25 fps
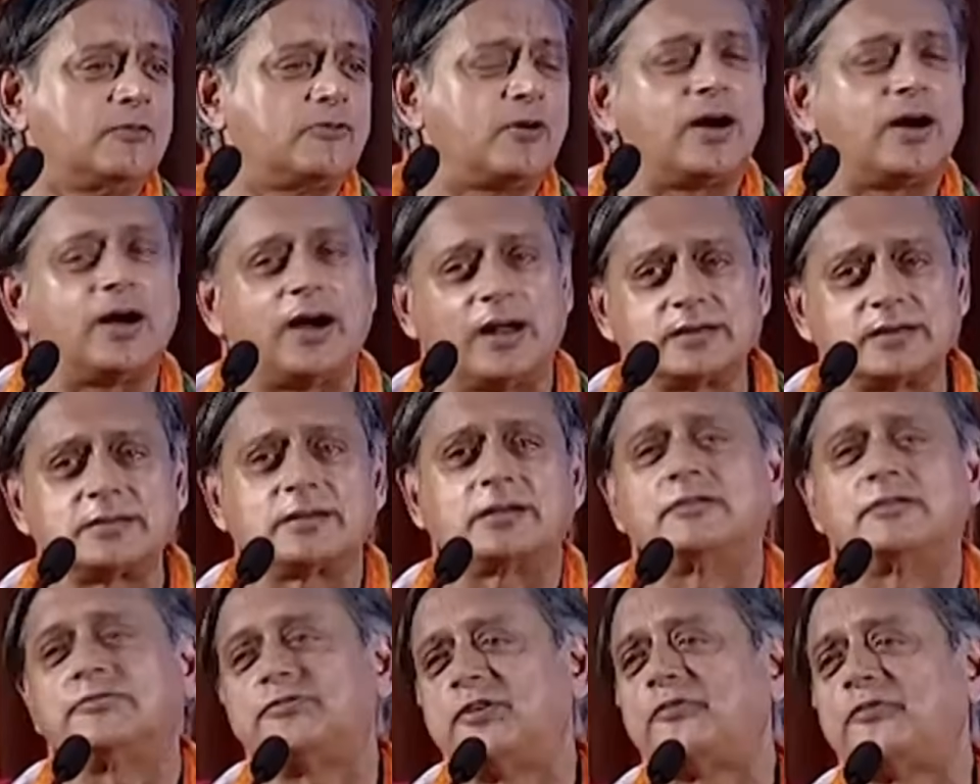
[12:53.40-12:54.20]
for
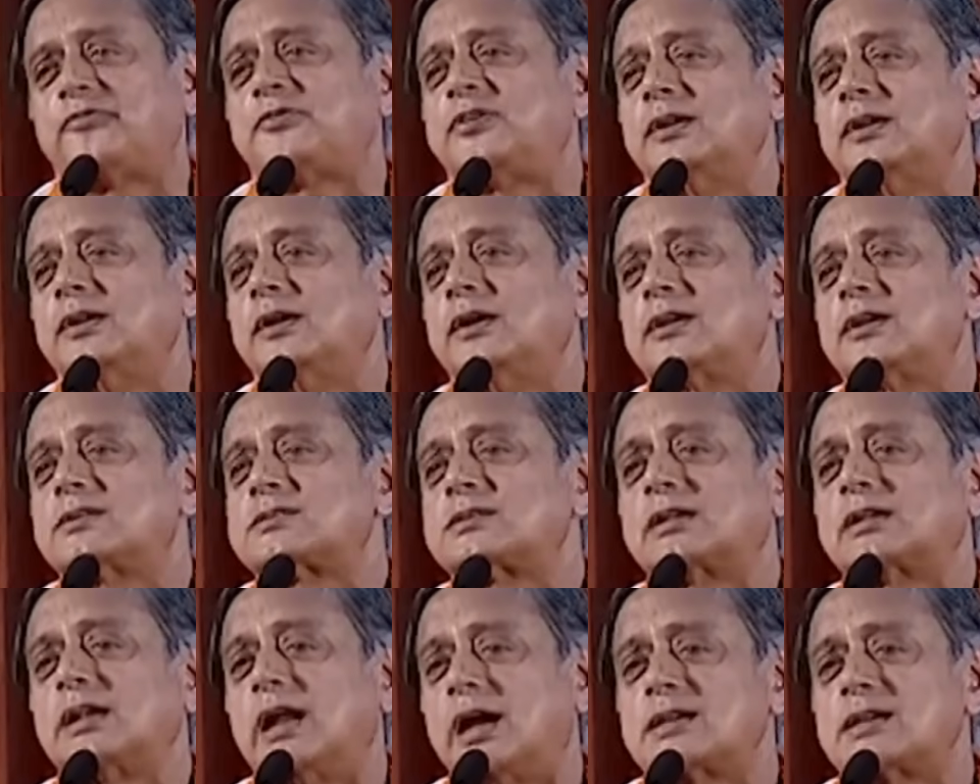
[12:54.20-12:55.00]
150
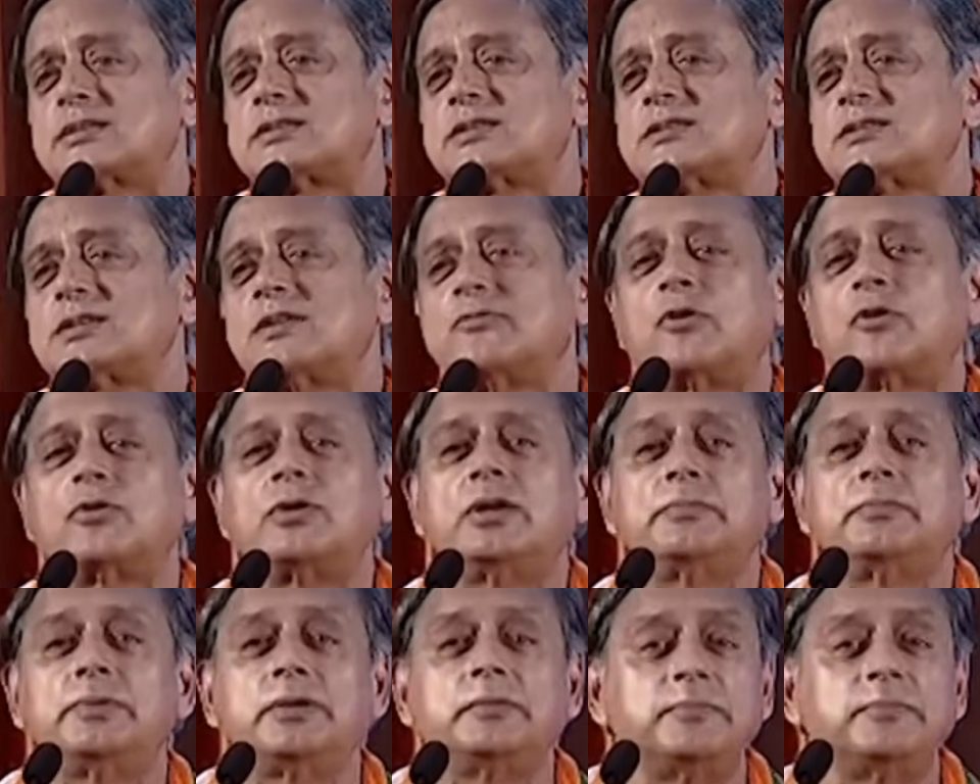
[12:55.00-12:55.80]
years, glasses have
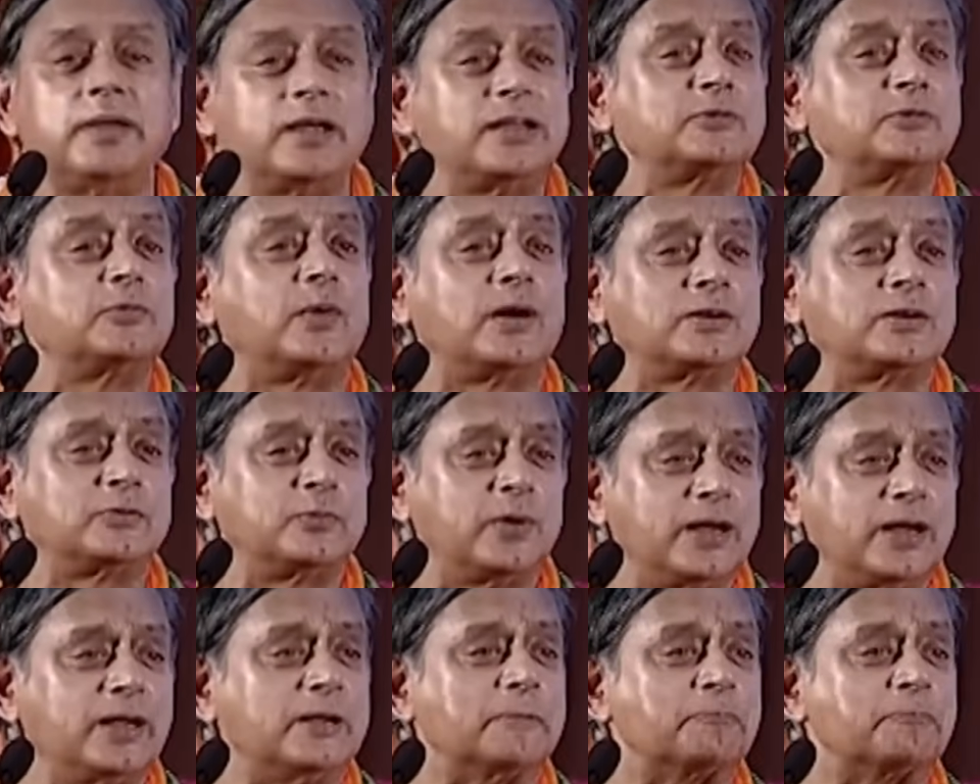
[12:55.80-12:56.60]
only been made one
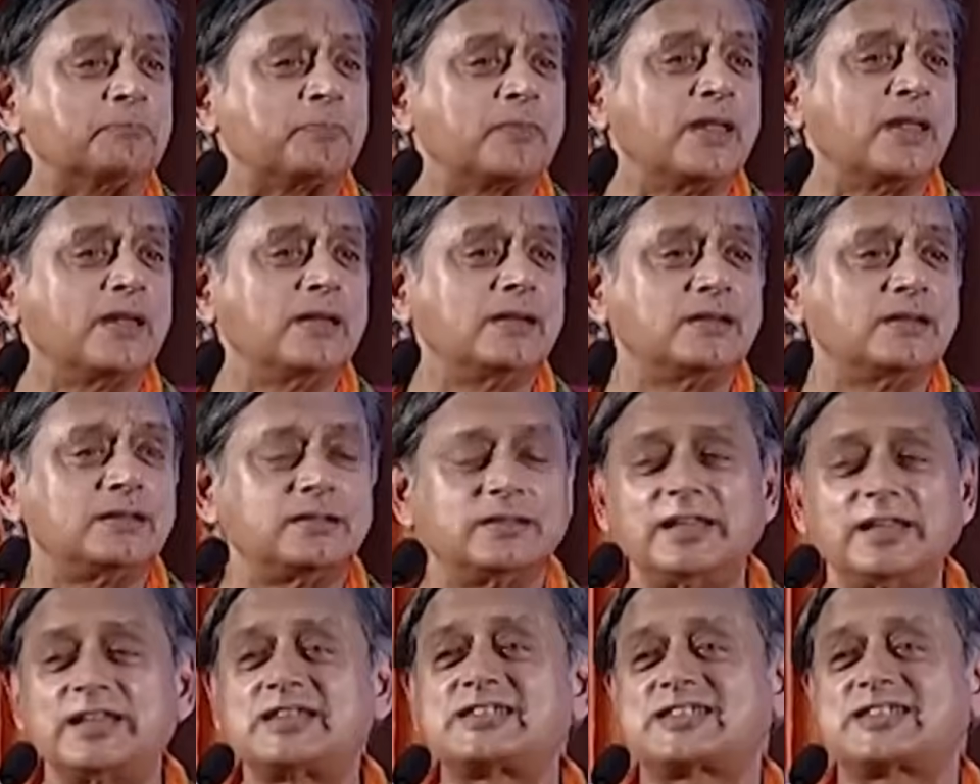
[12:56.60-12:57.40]
way.
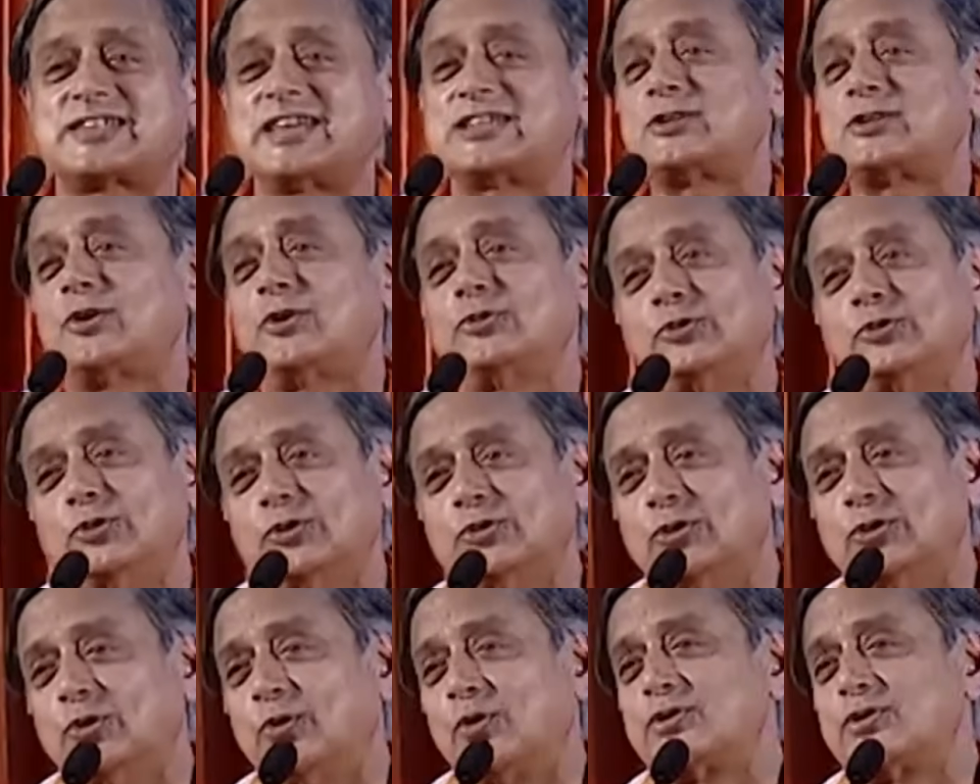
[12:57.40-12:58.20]
They sit on
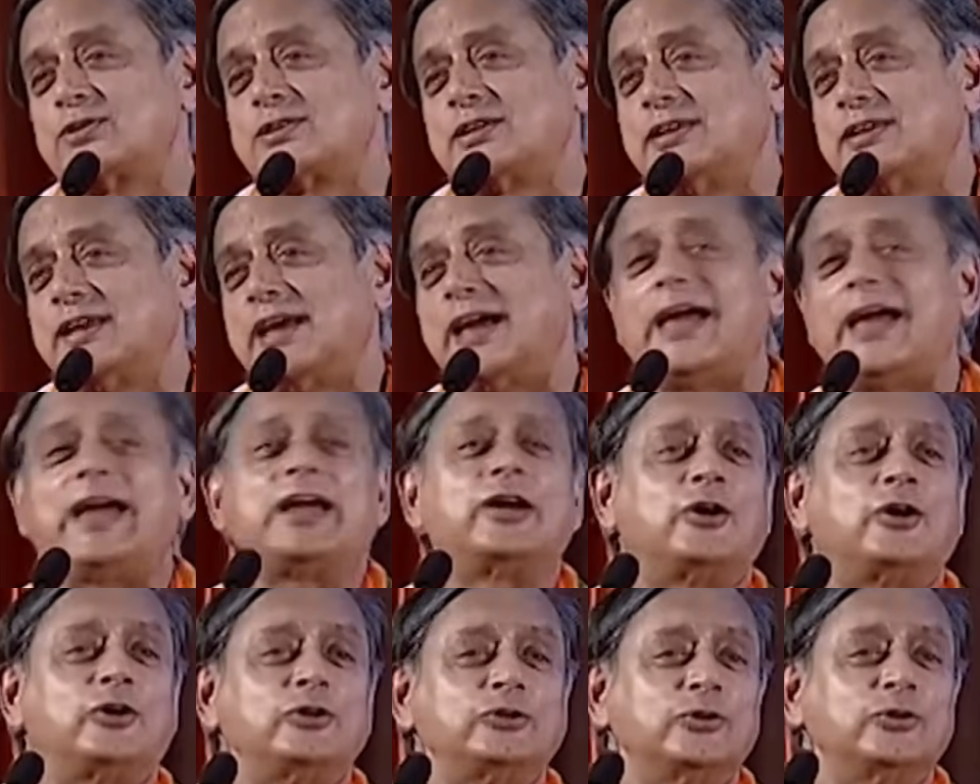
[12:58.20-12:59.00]
your nose and they
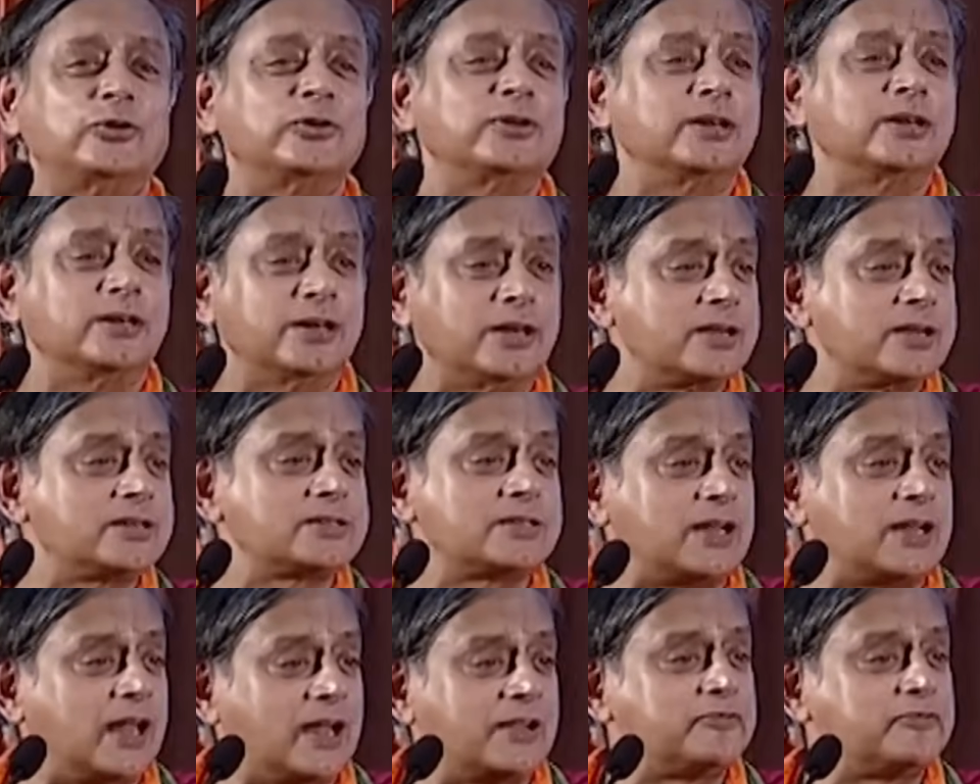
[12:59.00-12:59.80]
hang on your
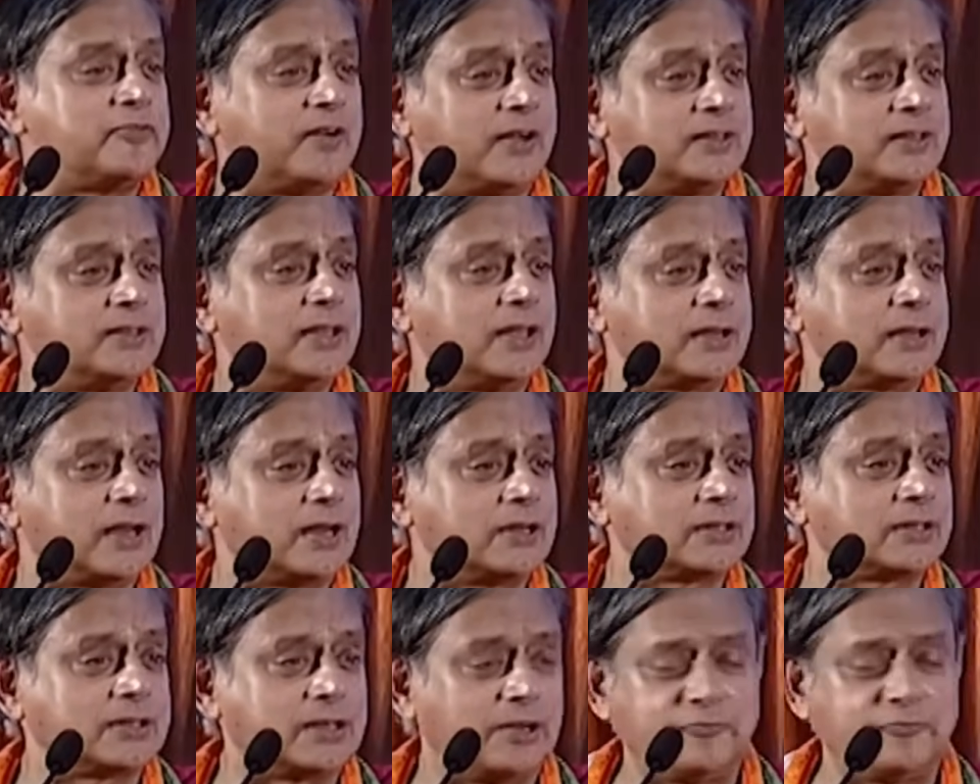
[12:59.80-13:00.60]
ears, and I find that
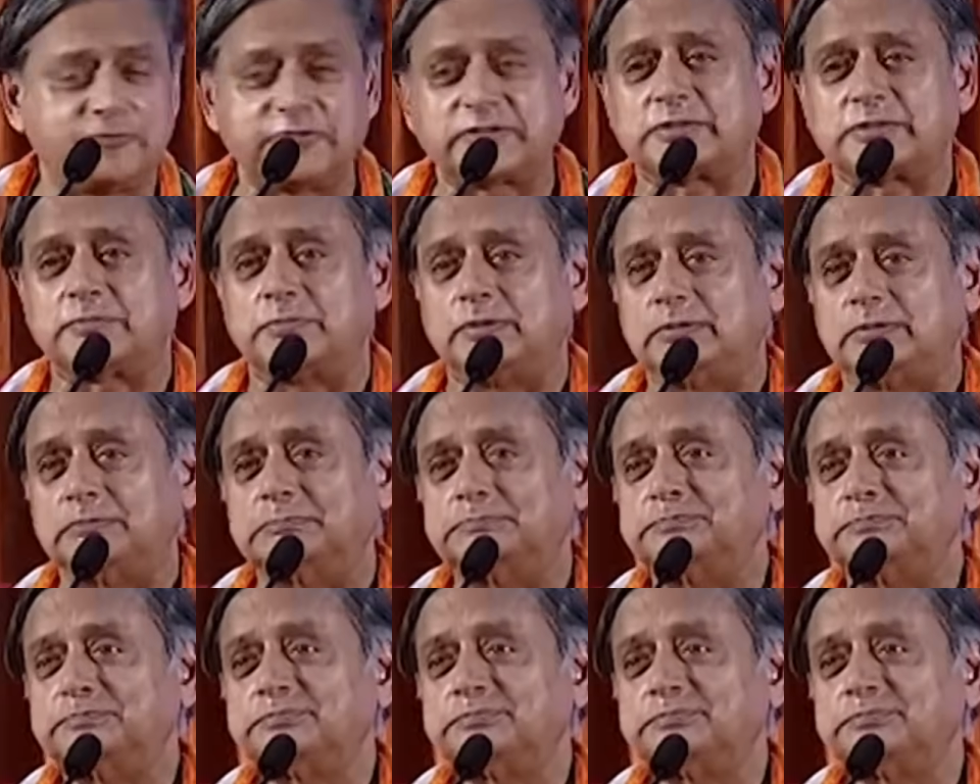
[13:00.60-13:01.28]
uncomfortable.